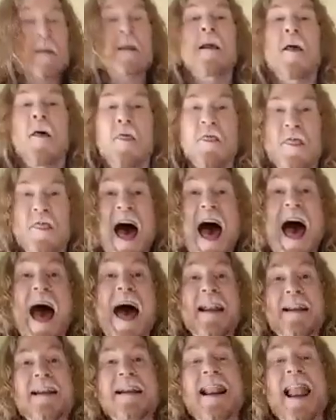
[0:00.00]
That
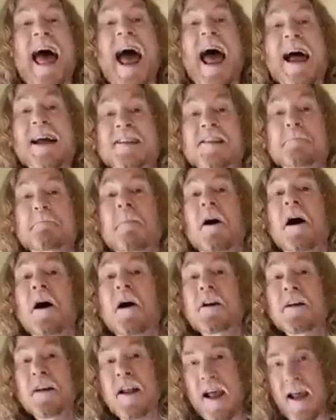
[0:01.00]
last
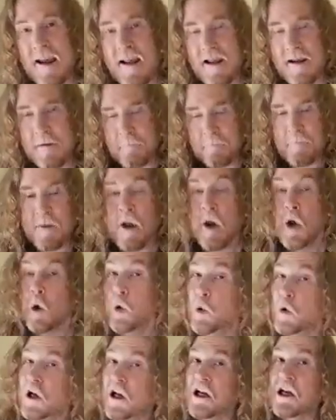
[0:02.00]
Monday
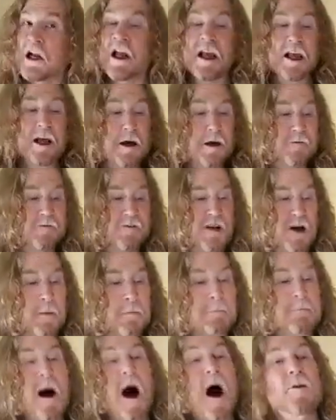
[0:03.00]
we lived
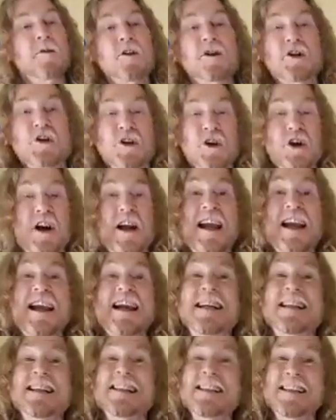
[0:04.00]
among the
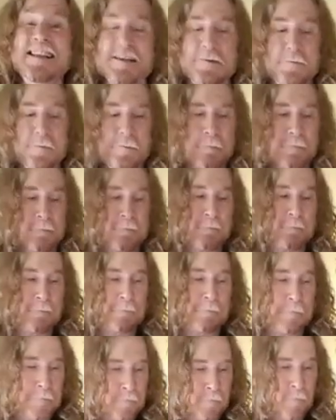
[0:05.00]
trees
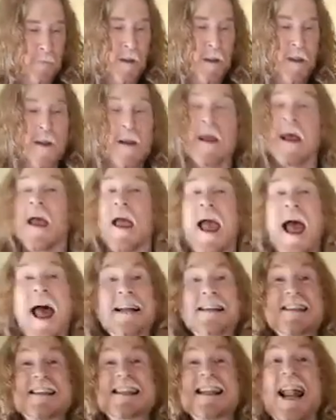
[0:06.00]
and
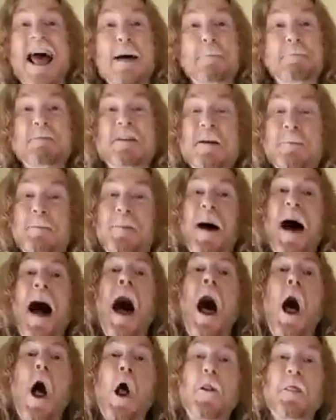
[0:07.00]
slept
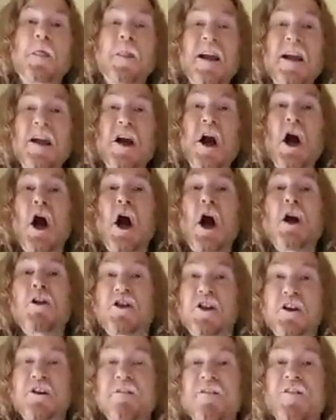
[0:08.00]
upon the
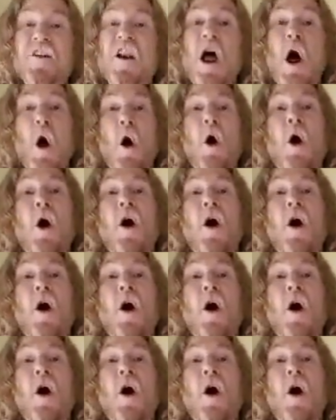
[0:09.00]
earthen floor.